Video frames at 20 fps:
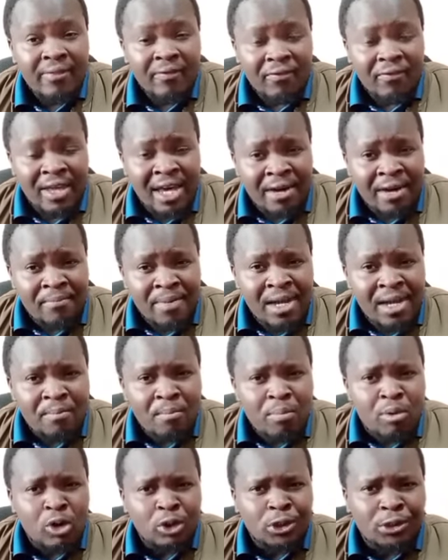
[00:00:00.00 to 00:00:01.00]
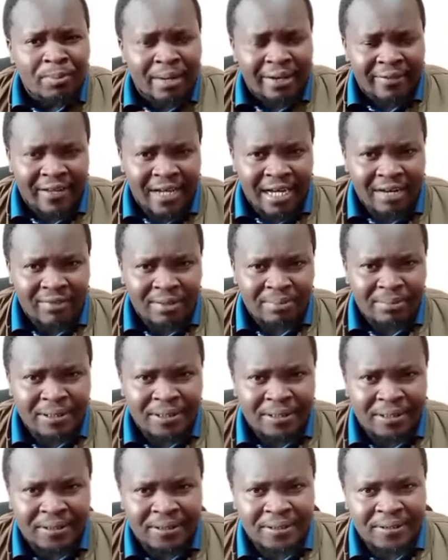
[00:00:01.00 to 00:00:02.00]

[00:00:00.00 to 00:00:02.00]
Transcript: they are being bought by the government.